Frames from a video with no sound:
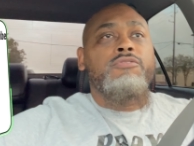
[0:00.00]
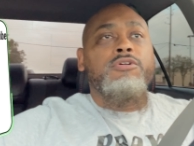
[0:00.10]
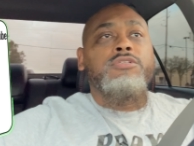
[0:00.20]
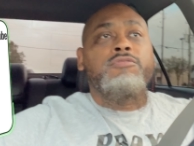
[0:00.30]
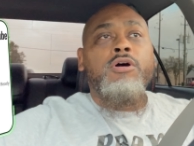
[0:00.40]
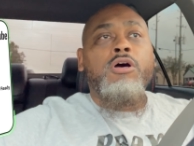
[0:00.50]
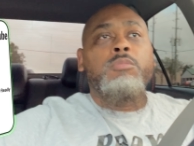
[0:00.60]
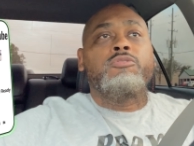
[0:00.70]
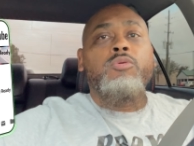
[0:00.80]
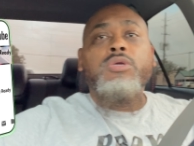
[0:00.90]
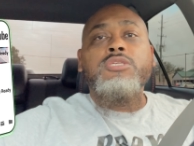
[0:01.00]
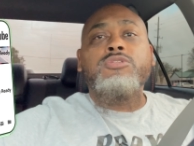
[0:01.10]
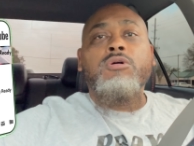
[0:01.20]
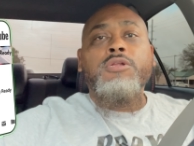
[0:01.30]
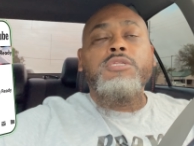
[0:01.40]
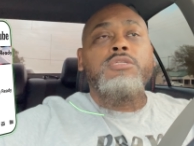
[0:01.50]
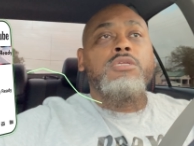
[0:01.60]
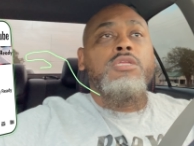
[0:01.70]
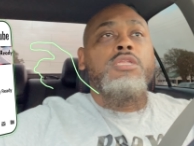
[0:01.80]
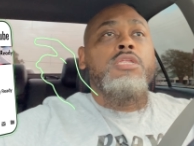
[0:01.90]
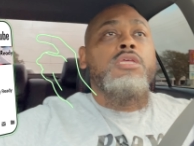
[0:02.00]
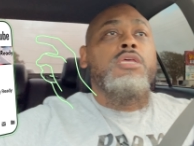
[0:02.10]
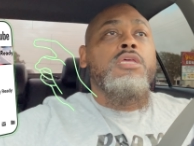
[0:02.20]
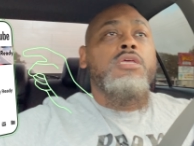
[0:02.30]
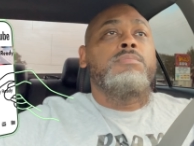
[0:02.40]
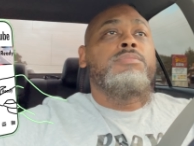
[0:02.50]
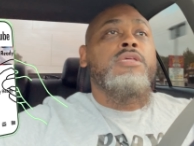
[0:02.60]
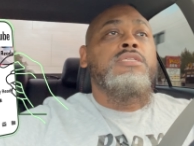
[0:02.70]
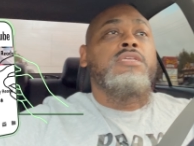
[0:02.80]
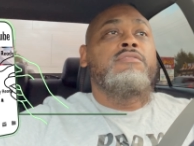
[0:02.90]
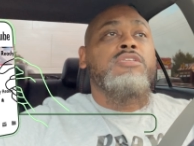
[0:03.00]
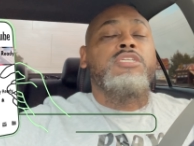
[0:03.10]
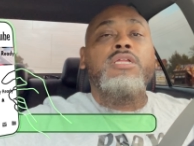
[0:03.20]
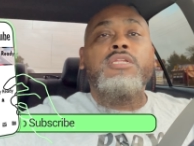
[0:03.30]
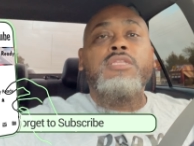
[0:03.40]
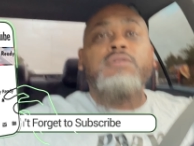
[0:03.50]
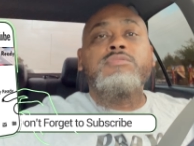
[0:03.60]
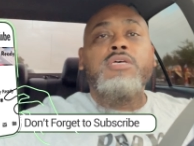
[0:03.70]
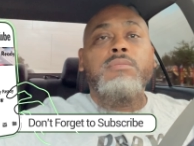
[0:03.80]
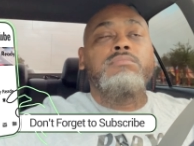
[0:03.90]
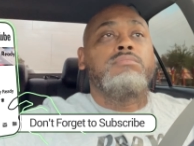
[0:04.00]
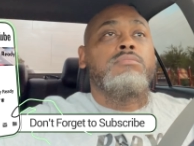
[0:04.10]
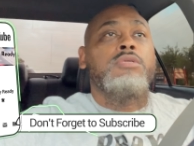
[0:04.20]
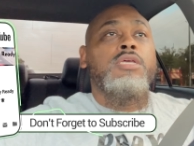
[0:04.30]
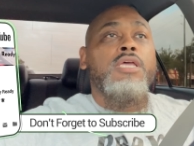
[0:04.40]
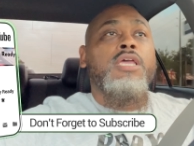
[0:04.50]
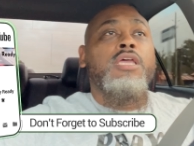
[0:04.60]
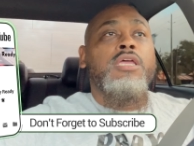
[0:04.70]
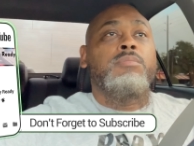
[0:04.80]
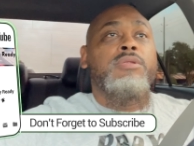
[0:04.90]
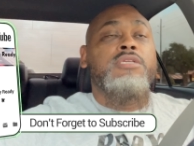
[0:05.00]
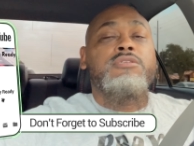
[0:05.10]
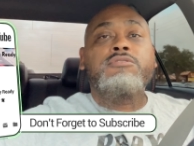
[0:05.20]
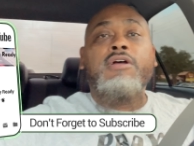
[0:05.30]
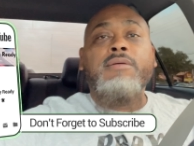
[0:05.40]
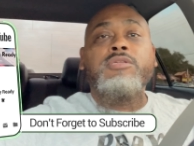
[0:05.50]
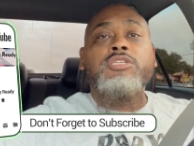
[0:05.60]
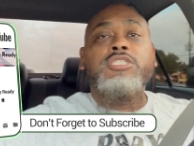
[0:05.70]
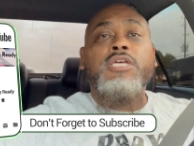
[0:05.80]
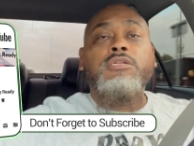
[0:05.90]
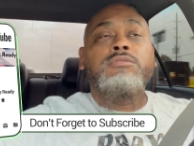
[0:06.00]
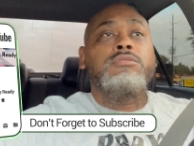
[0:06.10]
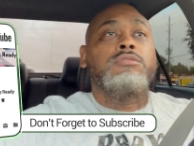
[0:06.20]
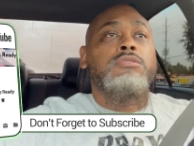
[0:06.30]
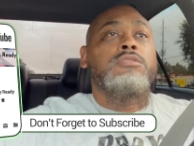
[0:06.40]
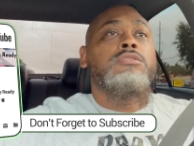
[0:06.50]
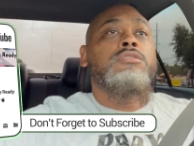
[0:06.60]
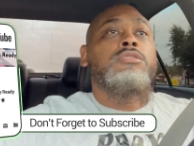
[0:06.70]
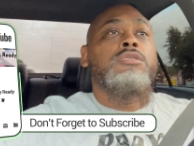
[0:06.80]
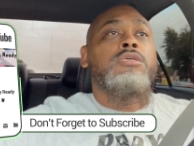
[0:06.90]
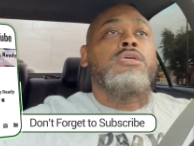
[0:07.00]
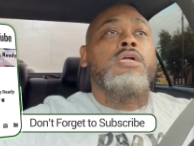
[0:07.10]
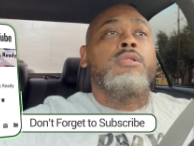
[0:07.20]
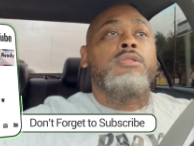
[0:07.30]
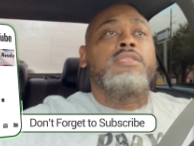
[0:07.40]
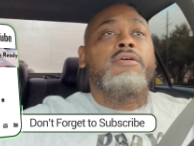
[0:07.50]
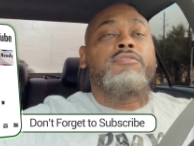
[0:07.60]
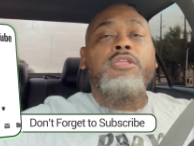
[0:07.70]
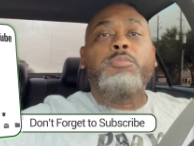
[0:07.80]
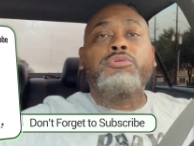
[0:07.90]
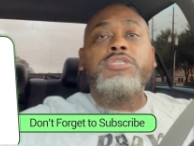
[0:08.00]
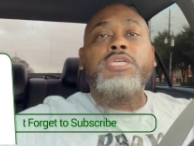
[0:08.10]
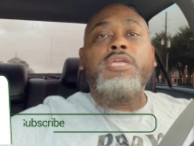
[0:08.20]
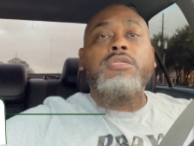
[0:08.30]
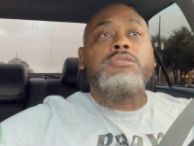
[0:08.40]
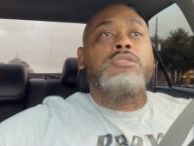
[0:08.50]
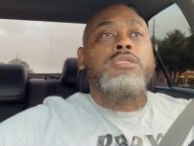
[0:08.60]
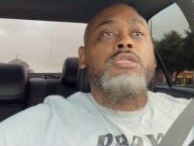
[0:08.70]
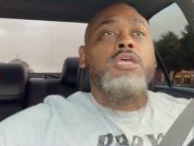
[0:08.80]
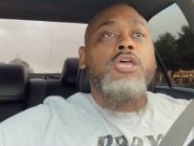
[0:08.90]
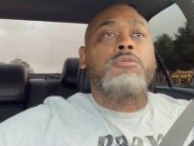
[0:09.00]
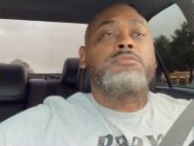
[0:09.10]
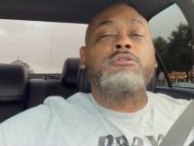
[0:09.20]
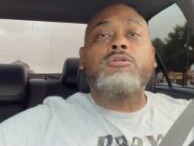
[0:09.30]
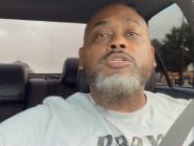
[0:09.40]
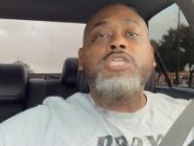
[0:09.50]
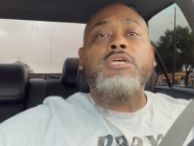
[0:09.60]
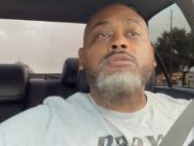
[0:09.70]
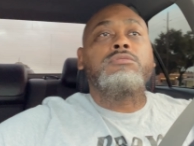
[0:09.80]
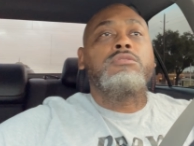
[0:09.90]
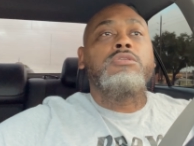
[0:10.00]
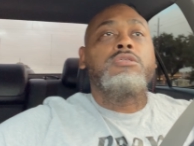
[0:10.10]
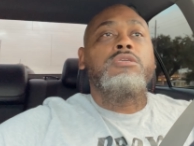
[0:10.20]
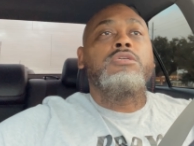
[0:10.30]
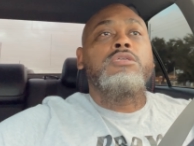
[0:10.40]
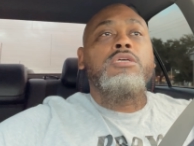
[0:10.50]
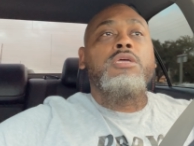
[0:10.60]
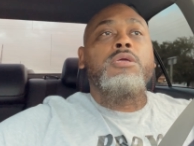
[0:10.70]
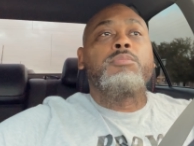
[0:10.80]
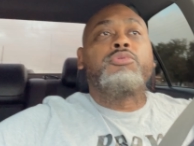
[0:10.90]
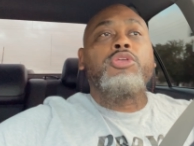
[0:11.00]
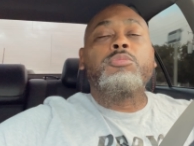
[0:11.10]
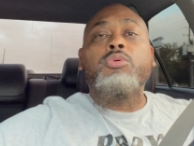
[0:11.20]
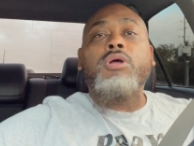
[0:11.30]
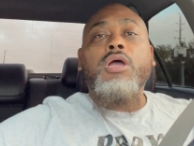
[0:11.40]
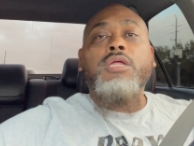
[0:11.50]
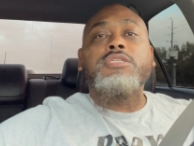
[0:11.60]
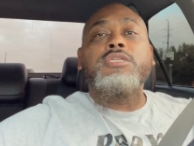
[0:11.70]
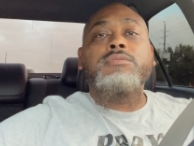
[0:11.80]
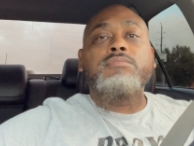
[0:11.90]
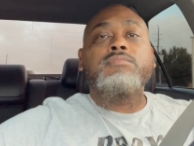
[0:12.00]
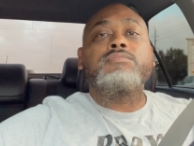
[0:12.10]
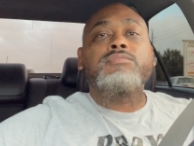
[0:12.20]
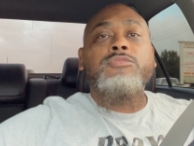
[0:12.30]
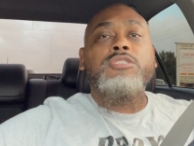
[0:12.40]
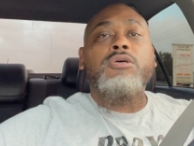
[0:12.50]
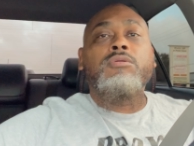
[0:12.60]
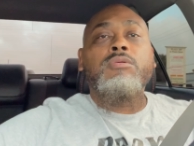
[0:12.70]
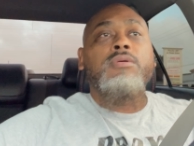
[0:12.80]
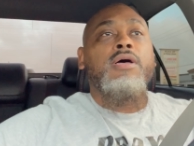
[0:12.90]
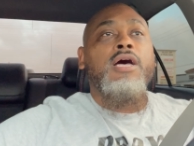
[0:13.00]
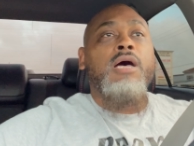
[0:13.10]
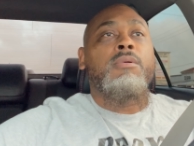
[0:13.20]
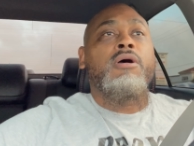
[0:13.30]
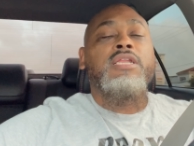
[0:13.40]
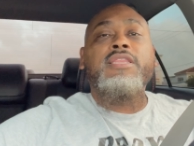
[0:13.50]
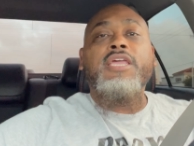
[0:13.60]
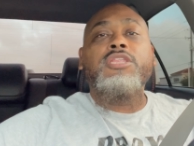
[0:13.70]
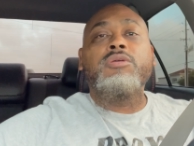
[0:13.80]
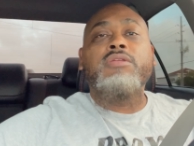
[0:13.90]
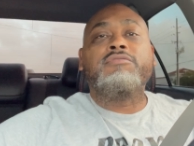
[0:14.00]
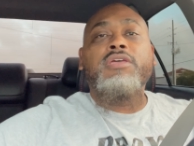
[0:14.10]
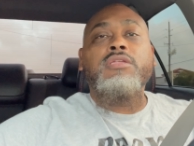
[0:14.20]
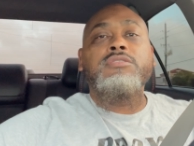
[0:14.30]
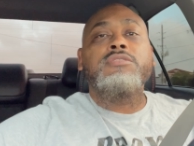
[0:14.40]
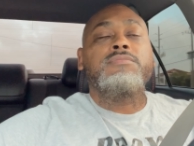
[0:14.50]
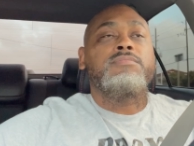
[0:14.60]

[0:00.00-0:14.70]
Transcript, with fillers: First of all, before we get started, please give this channel a thumbs up and please subscribe to the channel. Definitely appreciate it. Helps me grow the channel, bring you more content. So I'm already thanking you in advance.